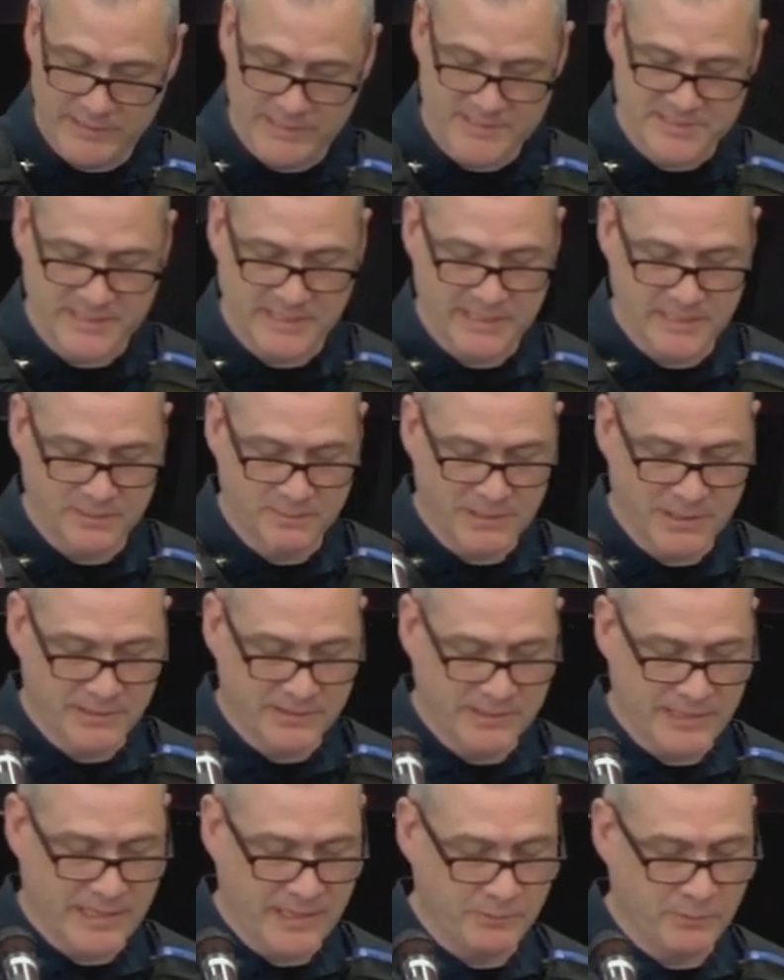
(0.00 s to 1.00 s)
Very excited
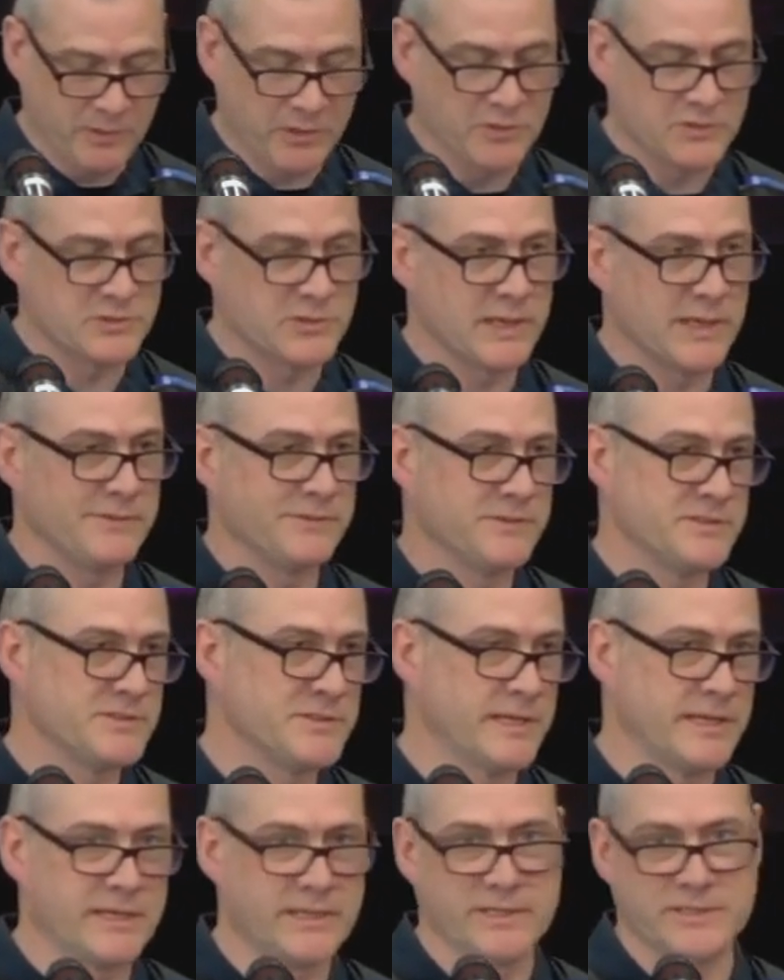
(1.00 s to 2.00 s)
about that. We also have
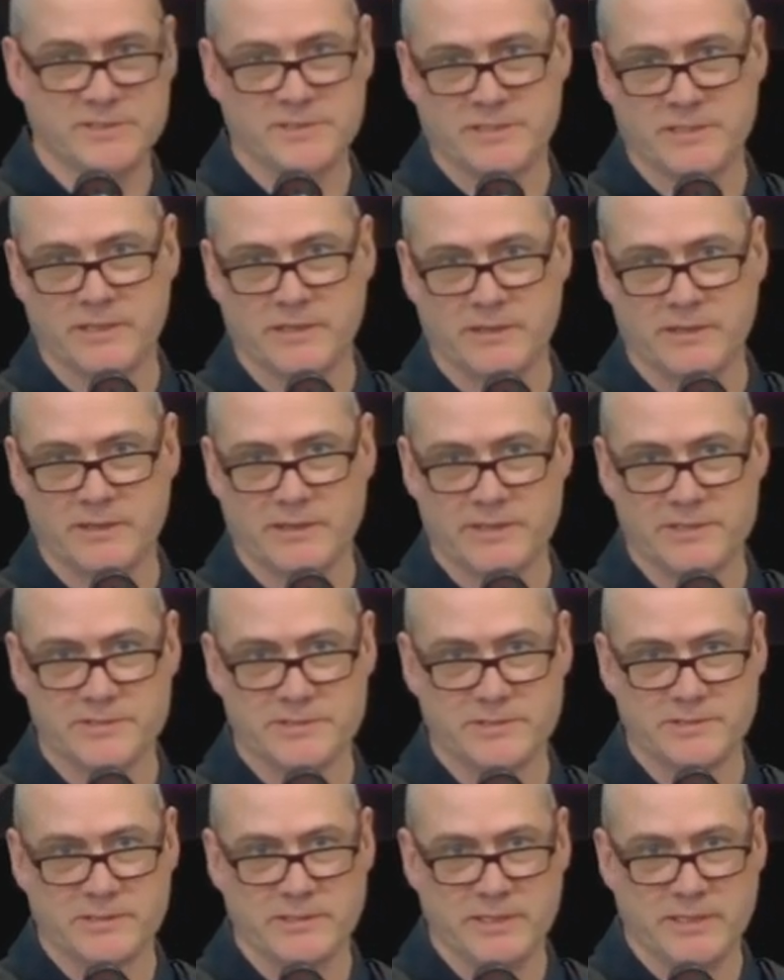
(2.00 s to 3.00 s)
a second
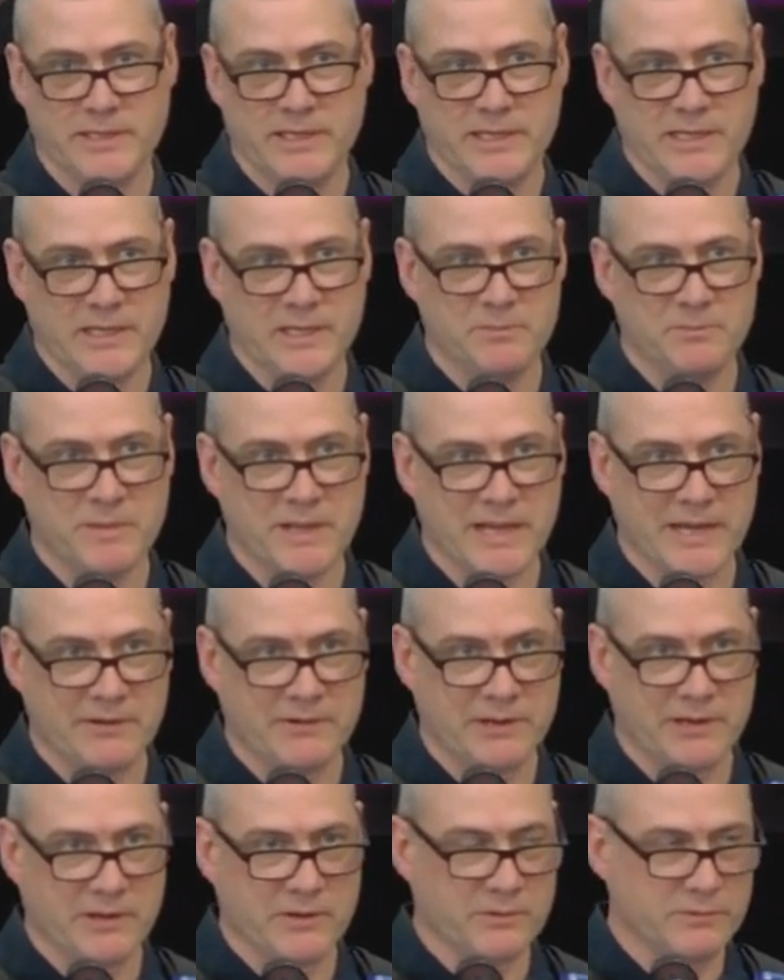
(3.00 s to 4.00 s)
CRS in
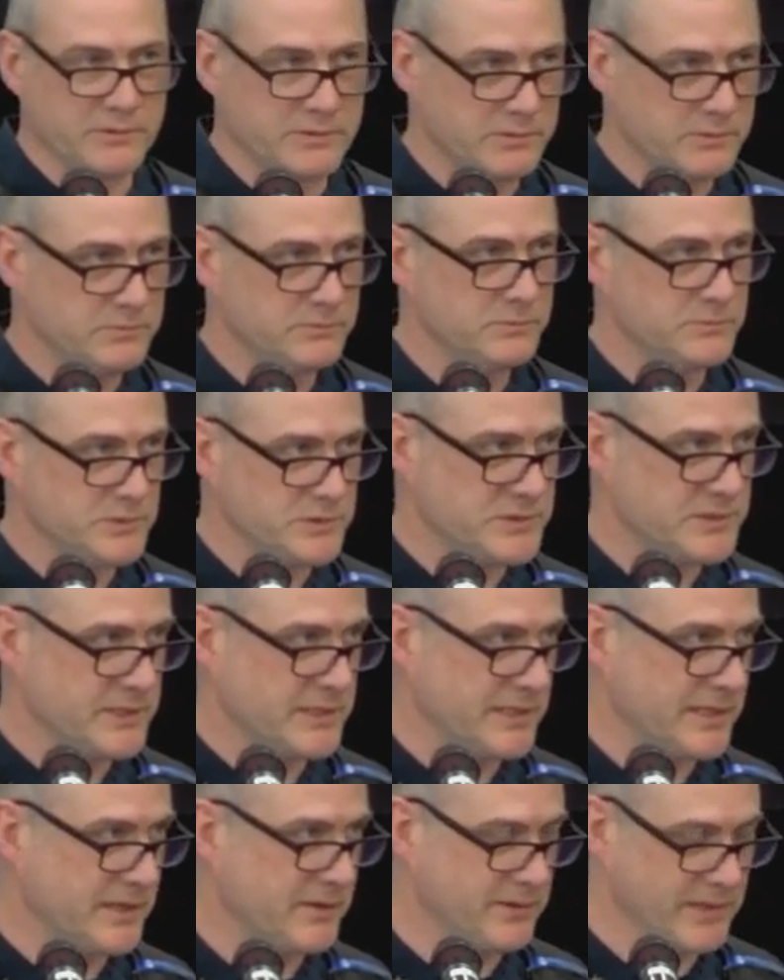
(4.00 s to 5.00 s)
background. We'll
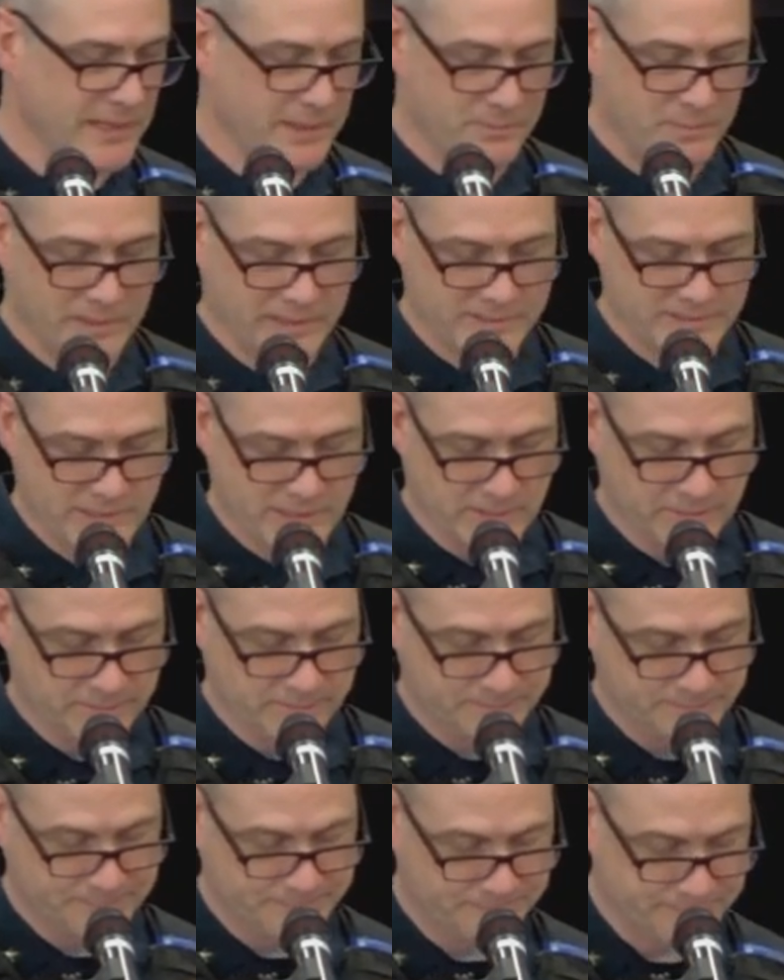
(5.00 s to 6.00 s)
see how that pans
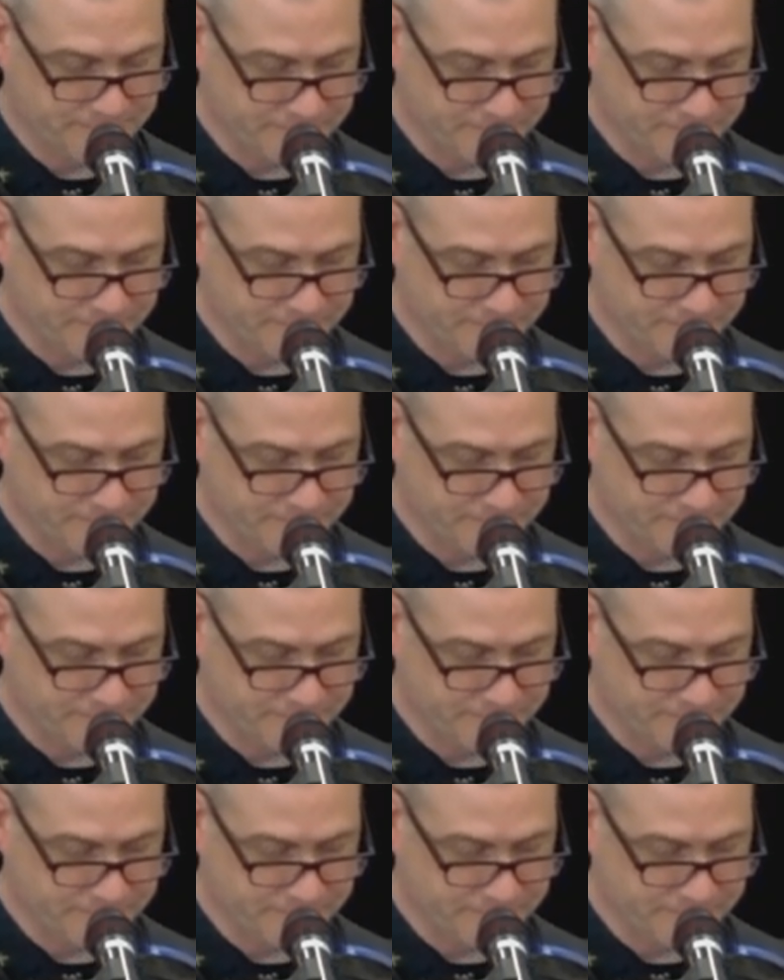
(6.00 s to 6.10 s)
out.